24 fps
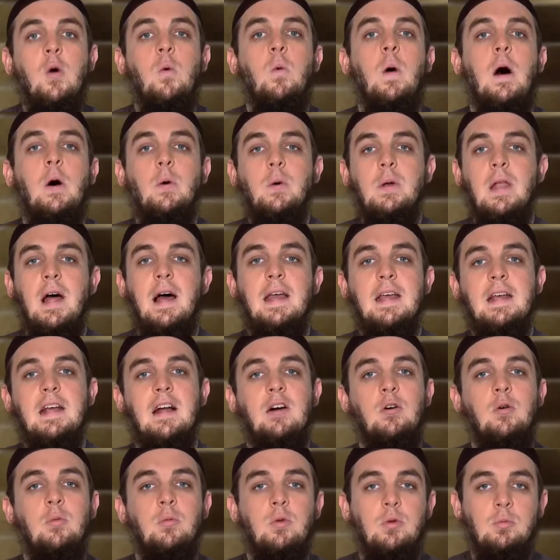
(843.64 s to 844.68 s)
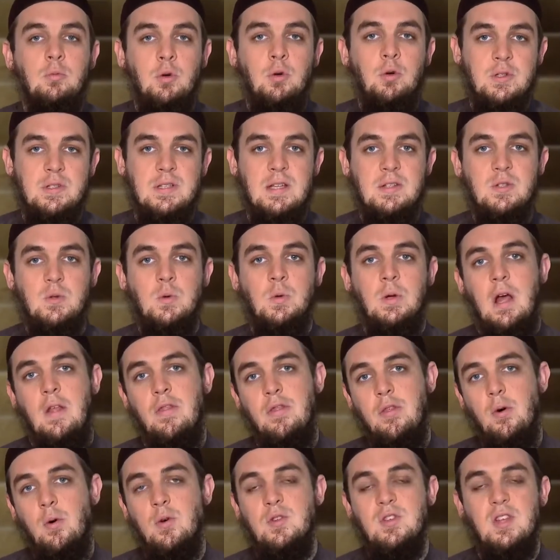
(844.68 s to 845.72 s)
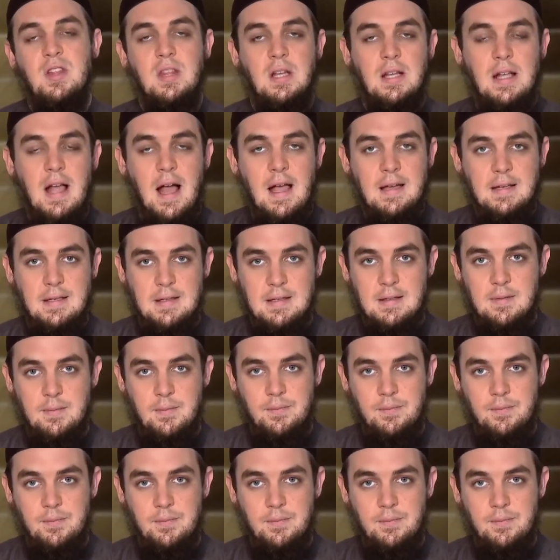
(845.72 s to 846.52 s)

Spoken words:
wa ulaika humul muhtadun, and those are the guided.